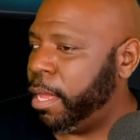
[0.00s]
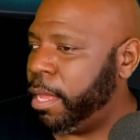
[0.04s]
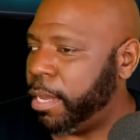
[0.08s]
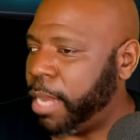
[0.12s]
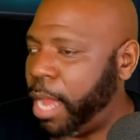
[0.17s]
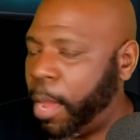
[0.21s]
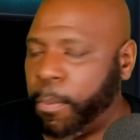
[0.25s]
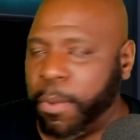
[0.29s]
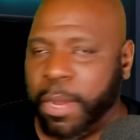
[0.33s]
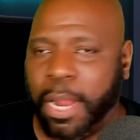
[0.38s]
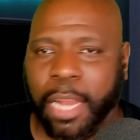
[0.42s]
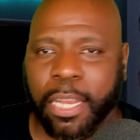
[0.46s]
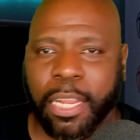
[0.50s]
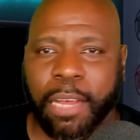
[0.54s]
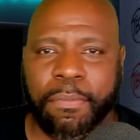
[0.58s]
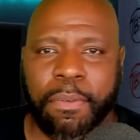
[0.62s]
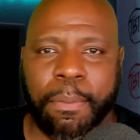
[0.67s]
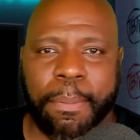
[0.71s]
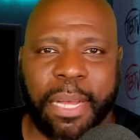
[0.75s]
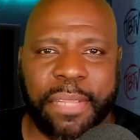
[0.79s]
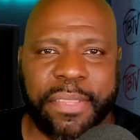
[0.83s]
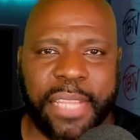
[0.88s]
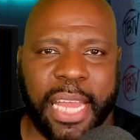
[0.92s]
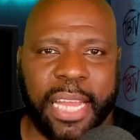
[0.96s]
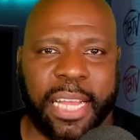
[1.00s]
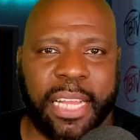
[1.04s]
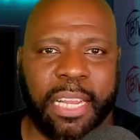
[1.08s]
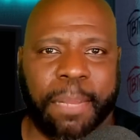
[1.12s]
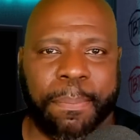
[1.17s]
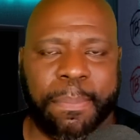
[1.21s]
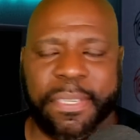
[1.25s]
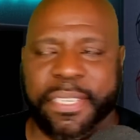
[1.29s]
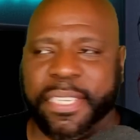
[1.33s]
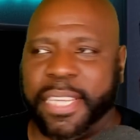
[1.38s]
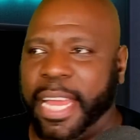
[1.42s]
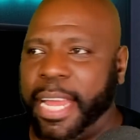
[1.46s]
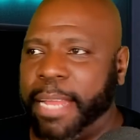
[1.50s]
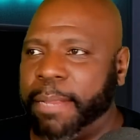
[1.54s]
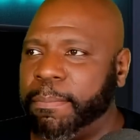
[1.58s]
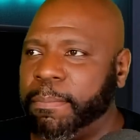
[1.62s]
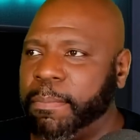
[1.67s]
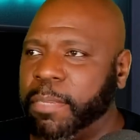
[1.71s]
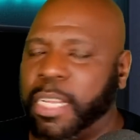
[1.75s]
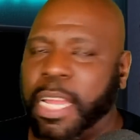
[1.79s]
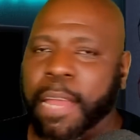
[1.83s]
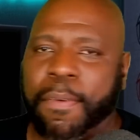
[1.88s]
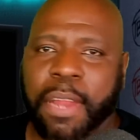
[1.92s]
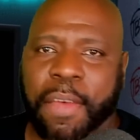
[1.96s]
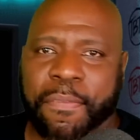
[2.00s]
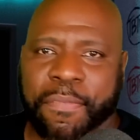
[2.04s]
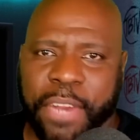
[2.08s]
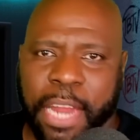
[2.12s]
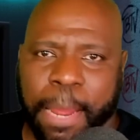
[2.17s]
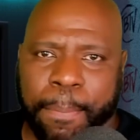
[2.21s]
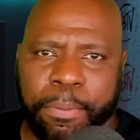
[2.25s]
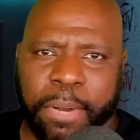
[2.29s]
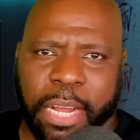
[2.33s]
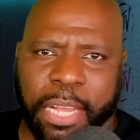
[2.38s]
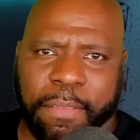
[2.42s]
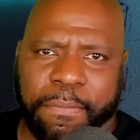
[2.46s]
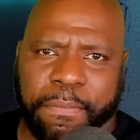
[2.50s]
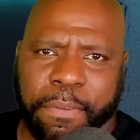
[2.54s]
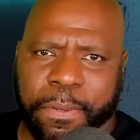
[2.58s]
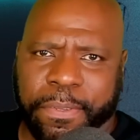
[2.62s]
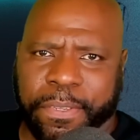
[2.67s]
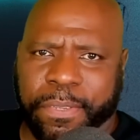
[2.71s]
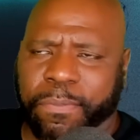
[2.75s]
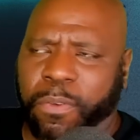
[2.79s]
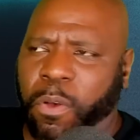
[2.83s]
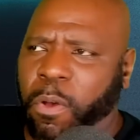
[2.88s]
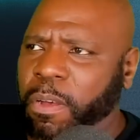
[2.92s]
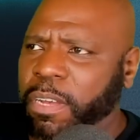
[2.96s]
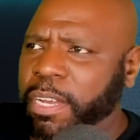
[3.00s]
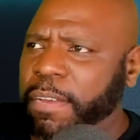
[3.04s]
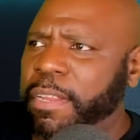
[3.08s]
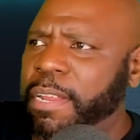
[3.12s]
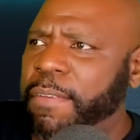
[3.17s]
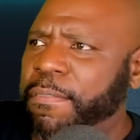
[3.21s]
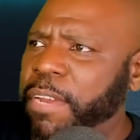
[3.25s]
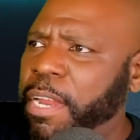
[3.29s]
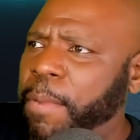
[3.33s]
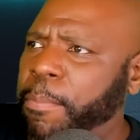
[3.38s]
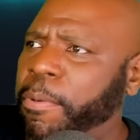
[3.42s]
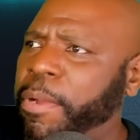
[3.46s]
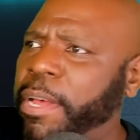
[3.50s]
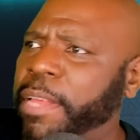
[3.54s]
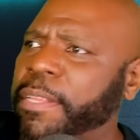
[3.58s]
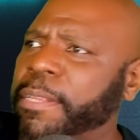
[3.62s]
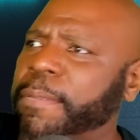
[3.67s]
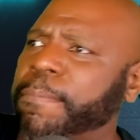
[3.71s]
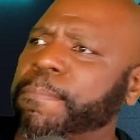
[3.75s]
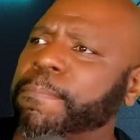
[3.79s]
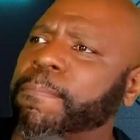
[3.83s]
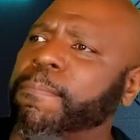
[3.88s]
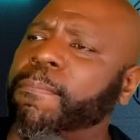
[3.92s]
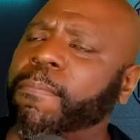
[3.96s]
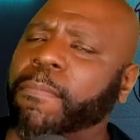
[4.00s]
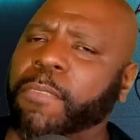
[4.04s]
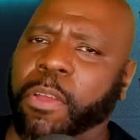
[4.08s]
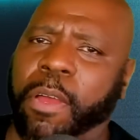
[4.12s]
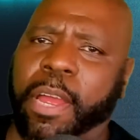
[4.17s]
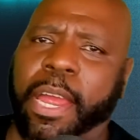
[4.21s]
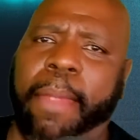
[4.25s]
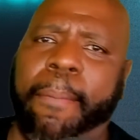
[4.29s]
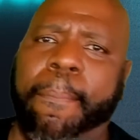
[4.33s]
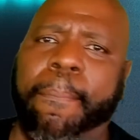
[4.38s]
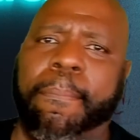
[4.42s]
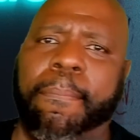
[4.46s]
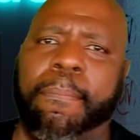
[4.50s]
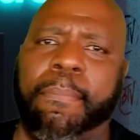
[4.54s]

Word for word: Now, what I love about that clip is that give it up for that brother, first of all. Give it up for that brother. All right.